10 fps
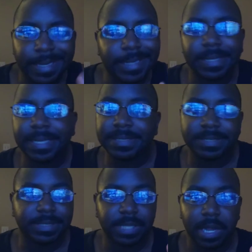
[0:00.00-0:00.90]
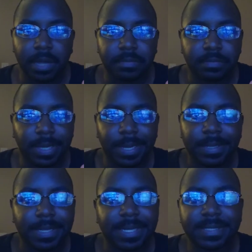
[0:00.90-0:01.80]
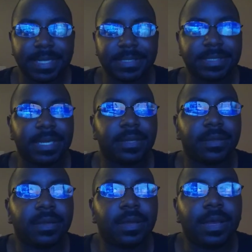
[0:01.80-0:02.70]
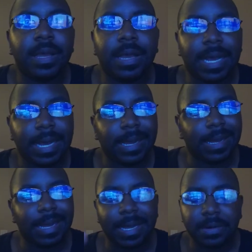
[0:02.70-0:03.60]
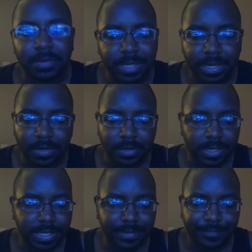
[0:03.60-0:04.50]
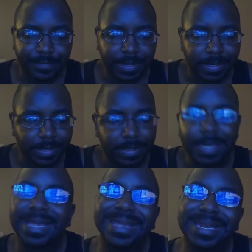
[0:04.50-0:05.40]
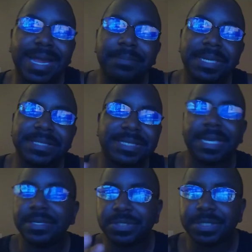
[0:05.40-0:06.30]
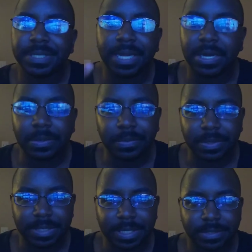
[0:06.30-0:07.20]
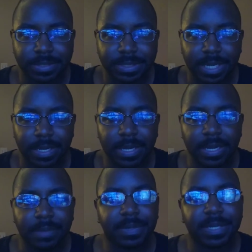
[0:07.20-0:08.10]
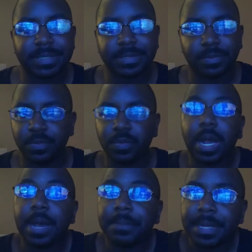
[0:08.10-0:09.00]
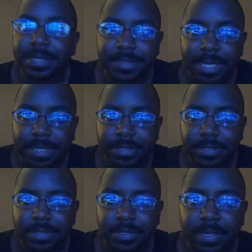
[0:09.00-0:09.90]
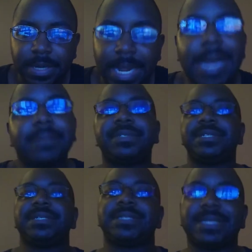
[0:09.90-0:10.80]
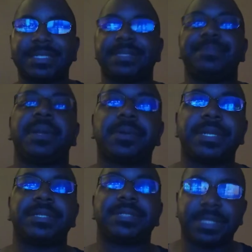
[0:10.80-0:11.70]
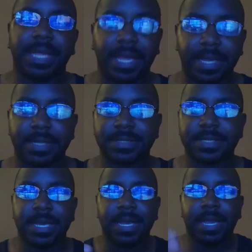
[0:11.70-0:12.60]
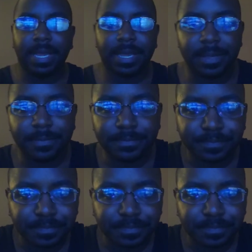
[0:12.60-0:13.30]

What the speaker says: they just stop and that's it. I don't care if like, and I'm not saying you shouldn't care what doctors say because I'm not a doctor. I've just experienced things, and